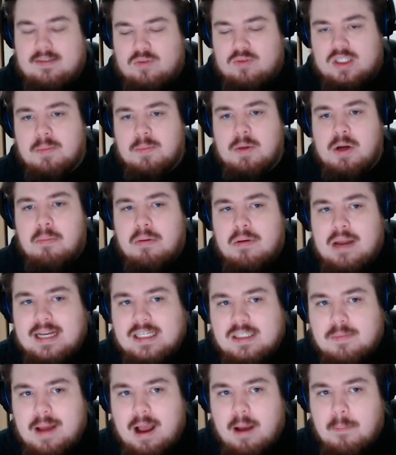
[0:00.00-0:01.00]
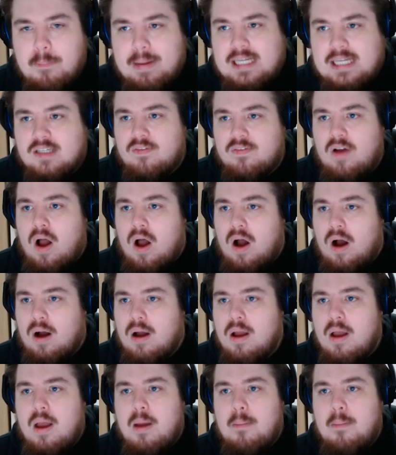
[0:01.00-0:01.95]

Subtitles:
when someone complains about a piece of art